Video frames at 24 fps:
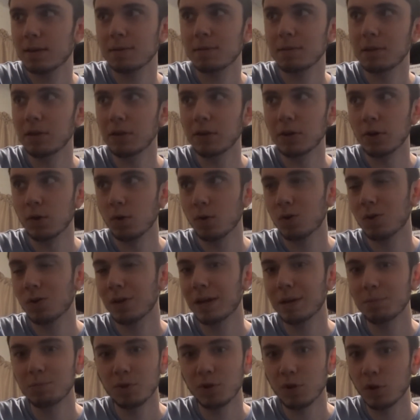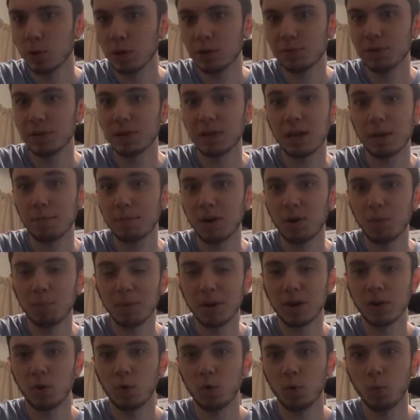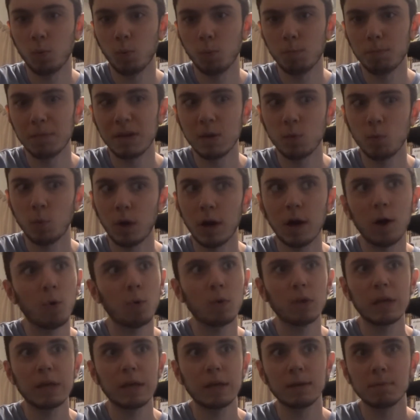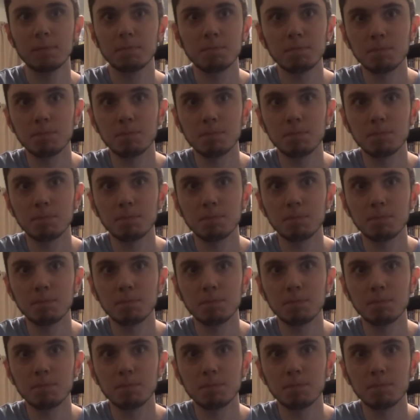you know, claim to know everything about metal, meanwhile they